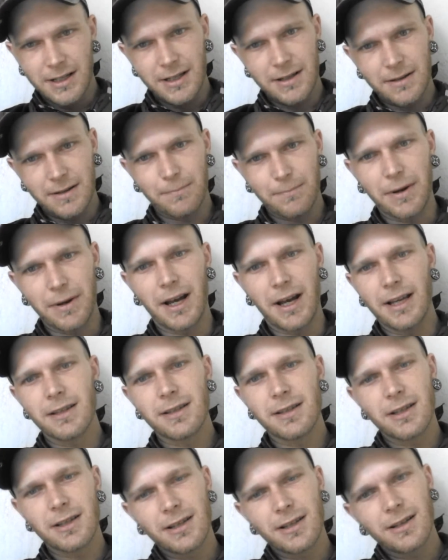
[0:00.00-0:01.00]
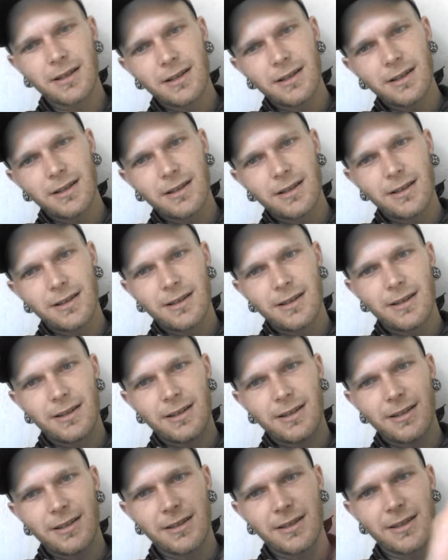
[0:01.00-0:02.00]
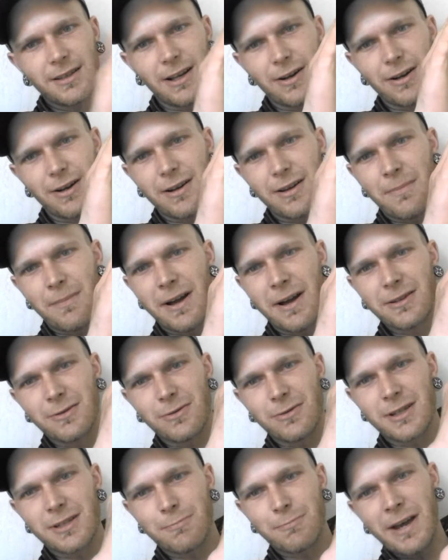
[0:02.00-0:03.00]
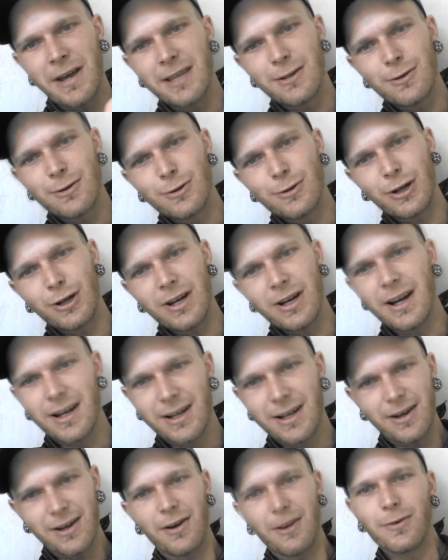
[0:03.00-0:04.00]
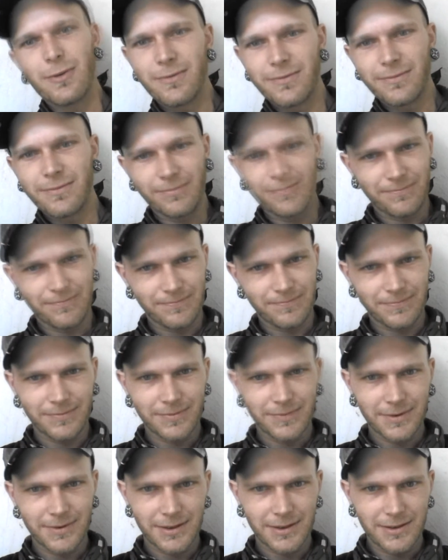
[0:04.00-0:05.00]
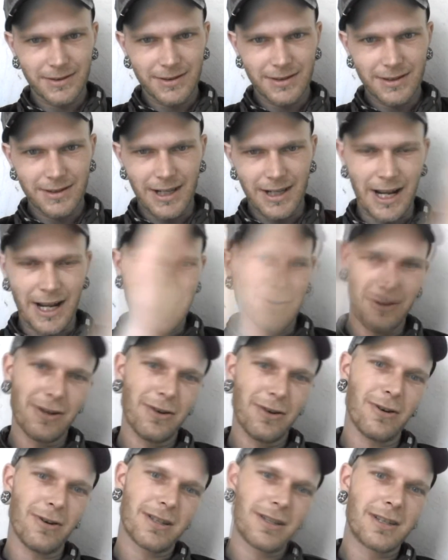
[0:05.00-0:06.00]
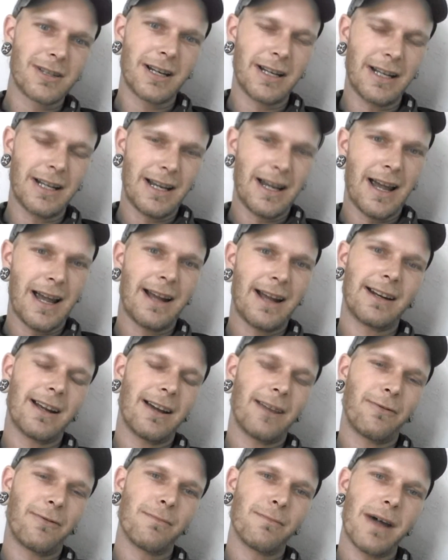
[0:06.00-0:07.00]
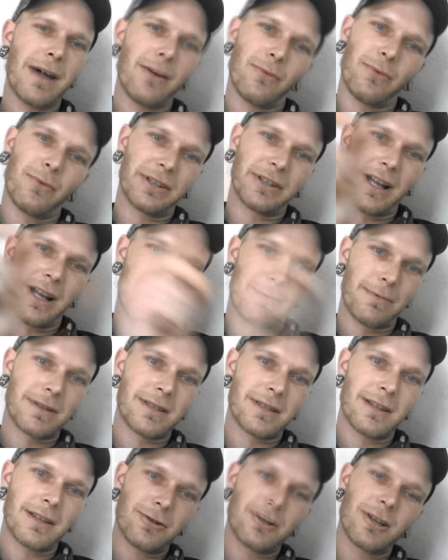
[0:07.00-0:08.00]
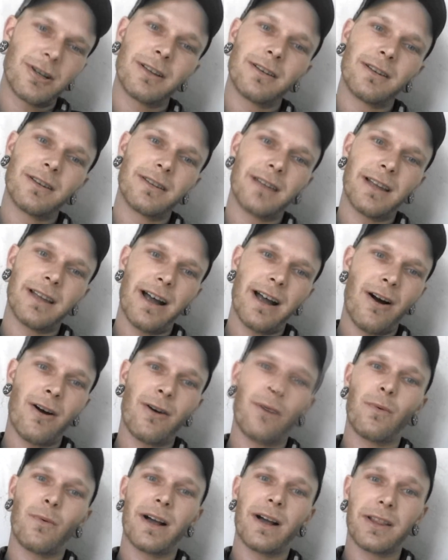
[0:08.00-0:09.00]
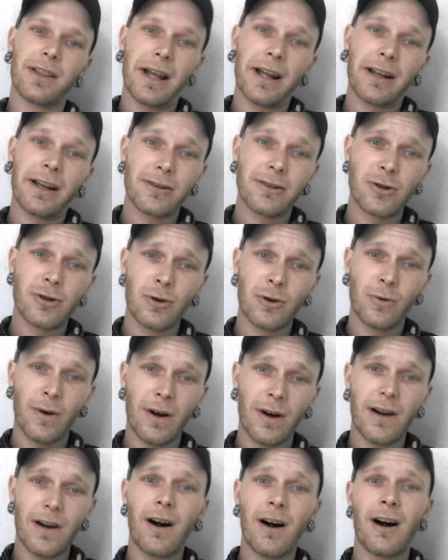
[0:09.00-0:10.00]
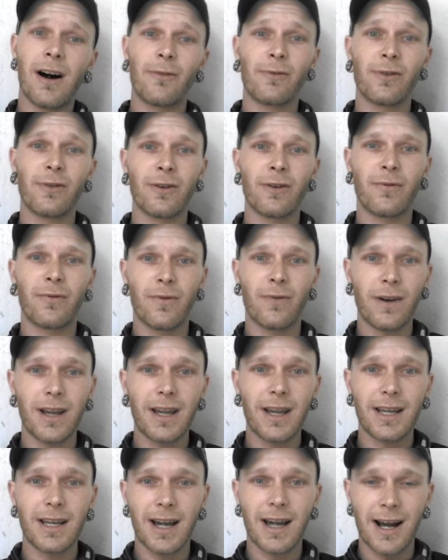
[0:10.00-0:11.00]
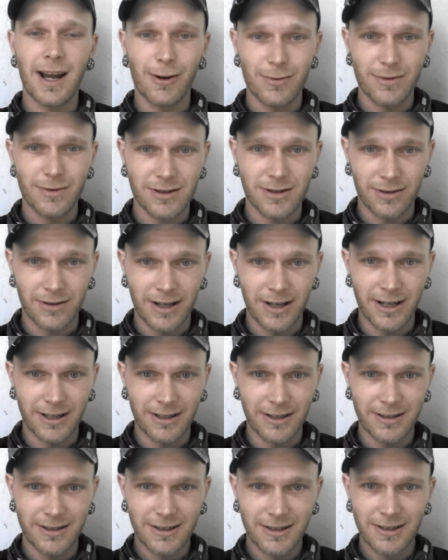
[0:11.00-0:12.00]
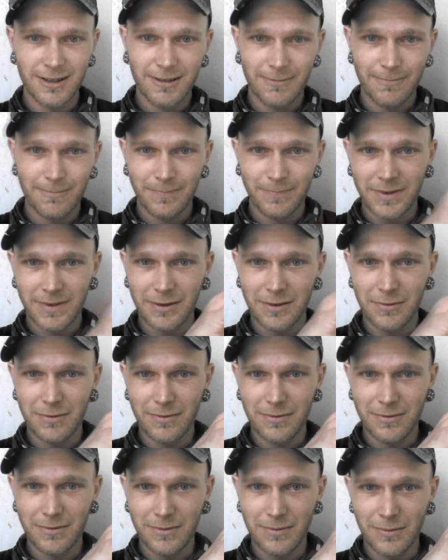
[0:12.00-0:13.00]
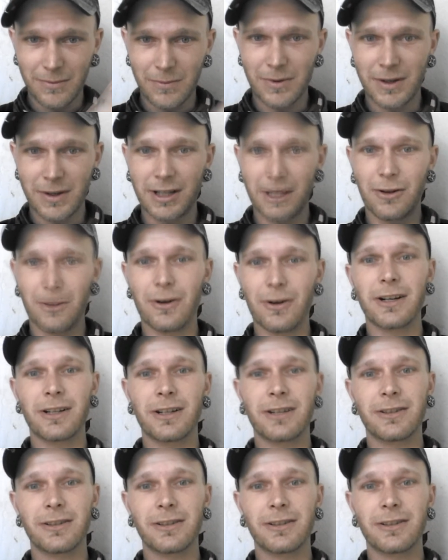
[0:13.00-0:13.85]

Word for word: but they're about to expand to chicago and new york city and if met with opposition they are willing to offer free counseling with a lawyer